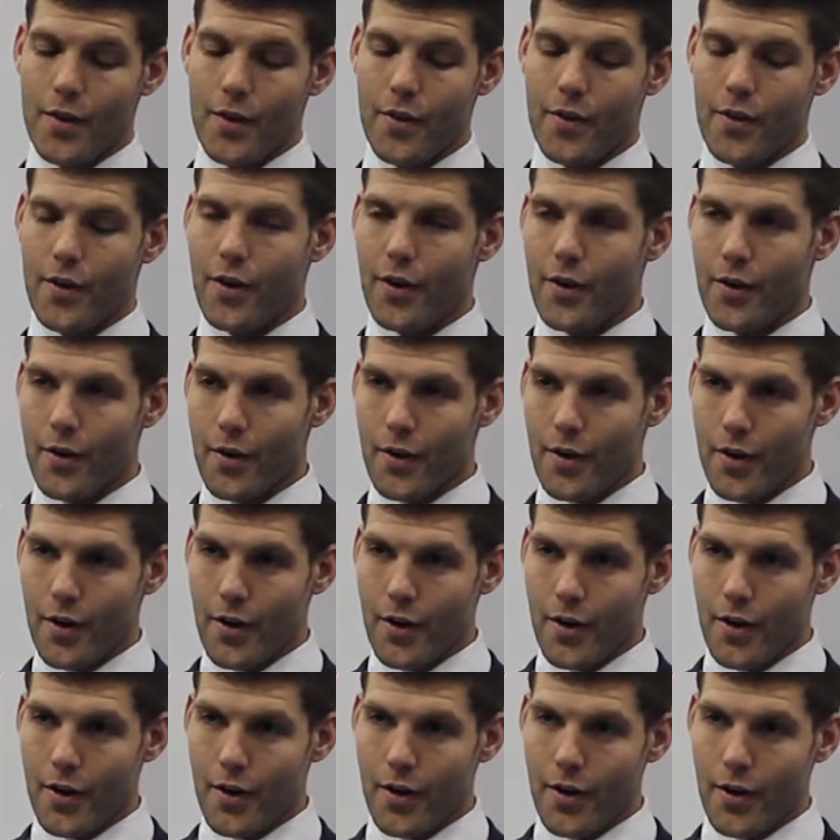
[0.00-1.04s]
there
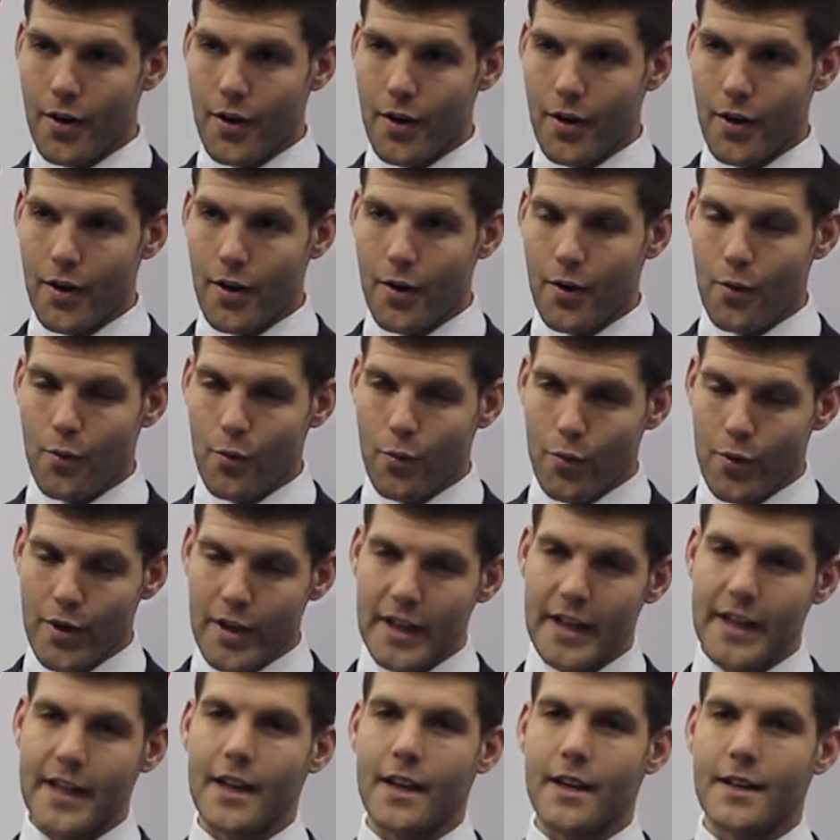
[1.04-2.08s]

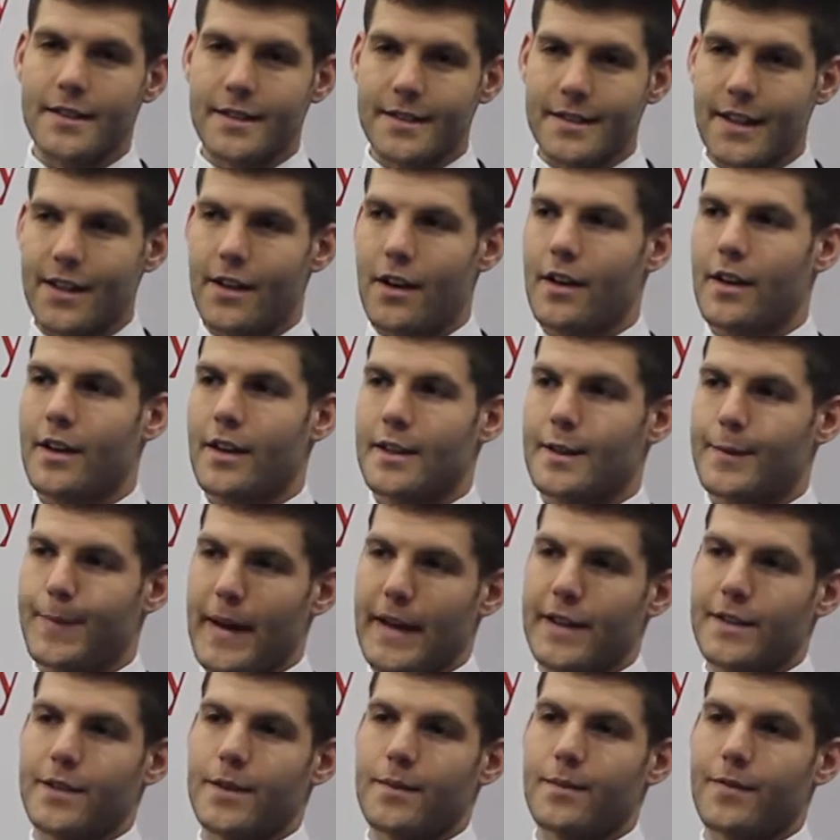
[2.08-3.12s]
really sit on a
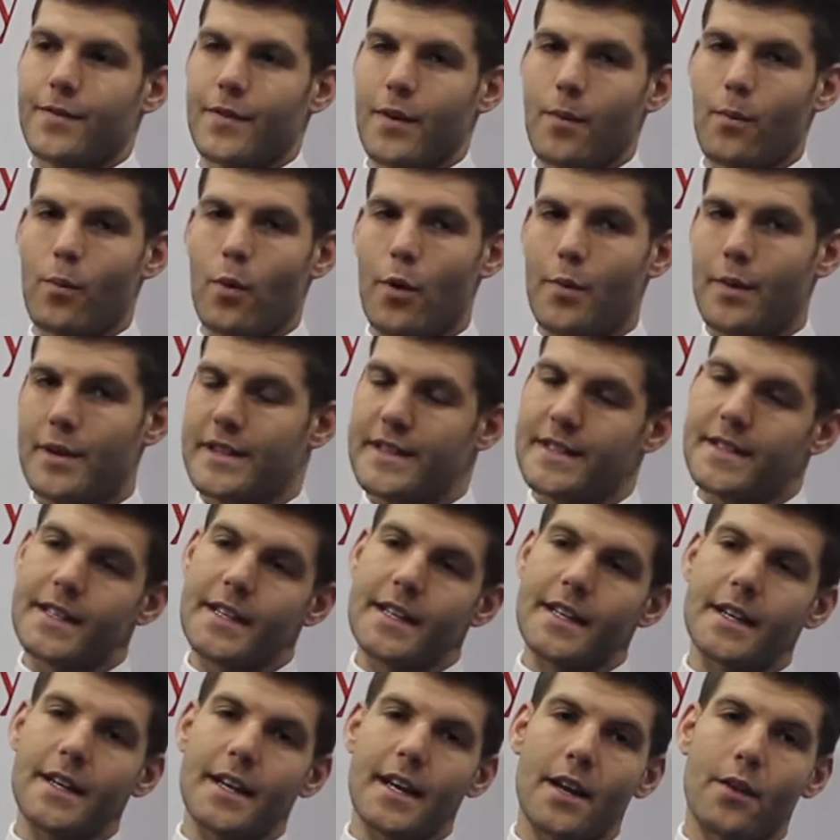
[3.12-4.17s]
spectrum from what we
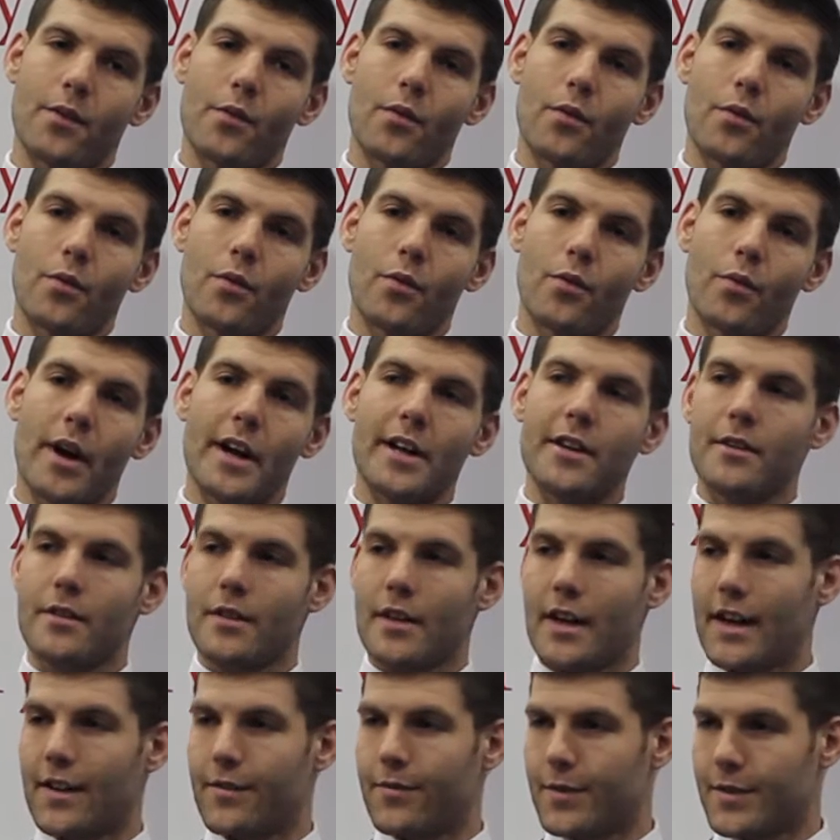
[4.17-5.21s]
see in regular
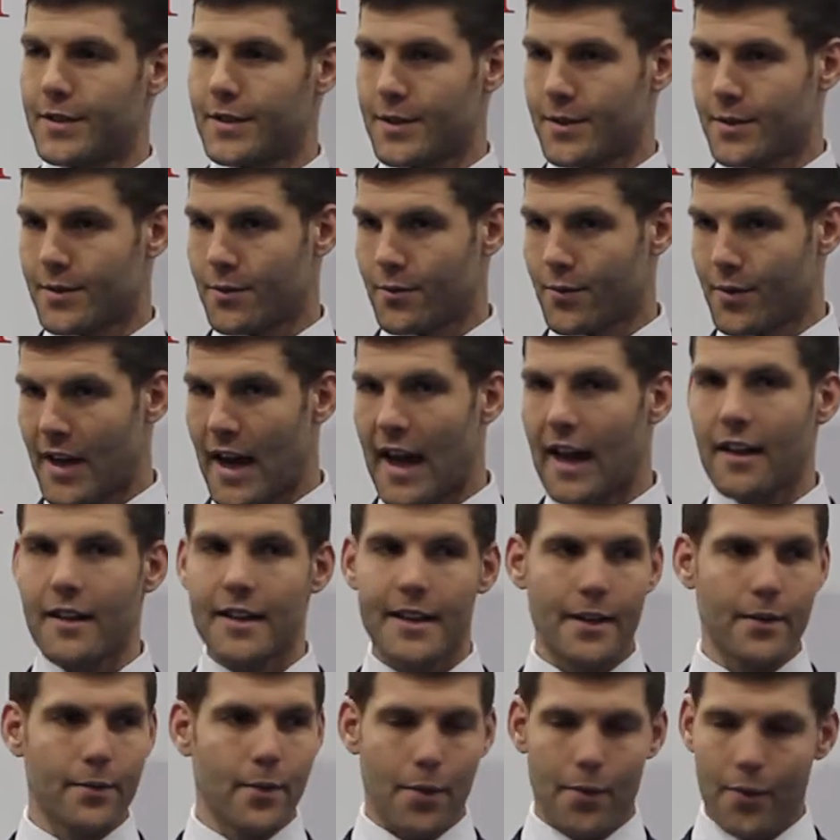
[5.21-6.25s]
life, which is
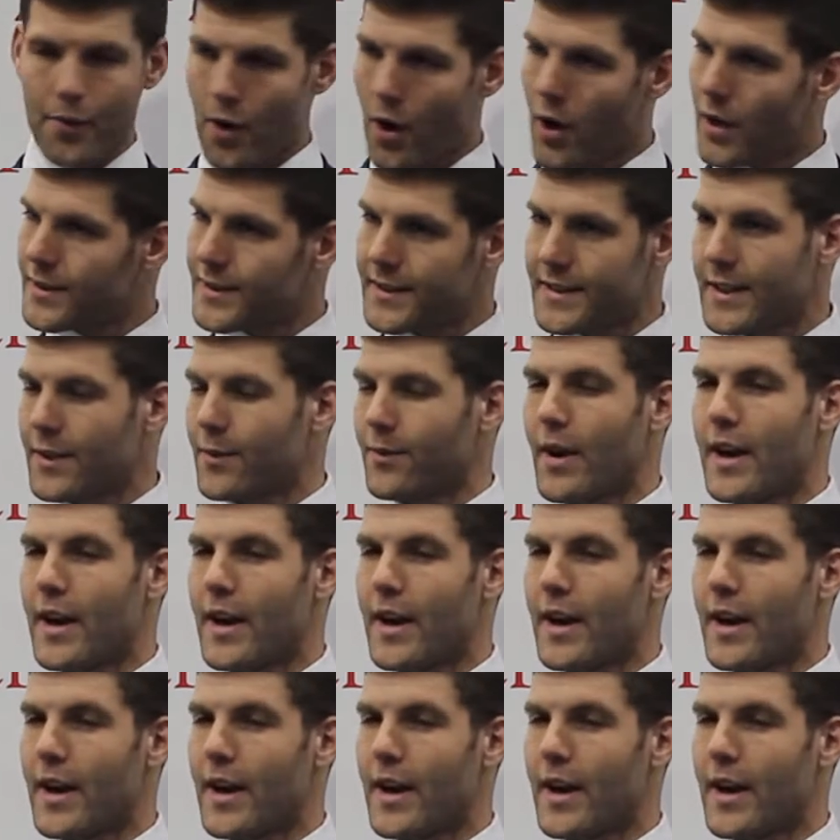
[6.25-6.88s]
reality, what we're all seeing